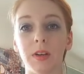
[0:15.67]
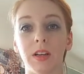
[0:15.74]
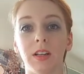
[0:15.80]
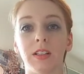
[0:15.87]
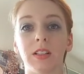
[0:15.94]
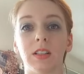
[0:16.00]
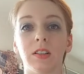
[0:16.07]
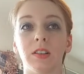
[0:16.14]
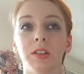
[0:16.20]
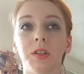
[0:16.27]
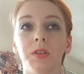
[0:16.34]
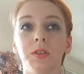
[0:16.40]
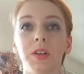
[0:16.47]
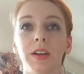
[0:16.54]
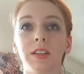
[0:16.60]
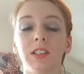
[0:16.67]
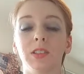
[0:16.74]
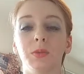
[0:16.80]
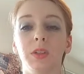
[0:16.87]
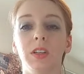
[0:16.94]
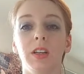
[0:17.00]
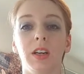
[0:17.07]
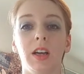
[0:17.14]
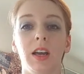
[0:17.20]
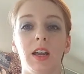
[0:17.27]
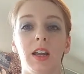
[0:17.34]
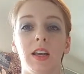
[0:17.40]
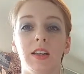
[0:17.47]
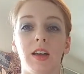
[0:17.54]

It's a little less sweet and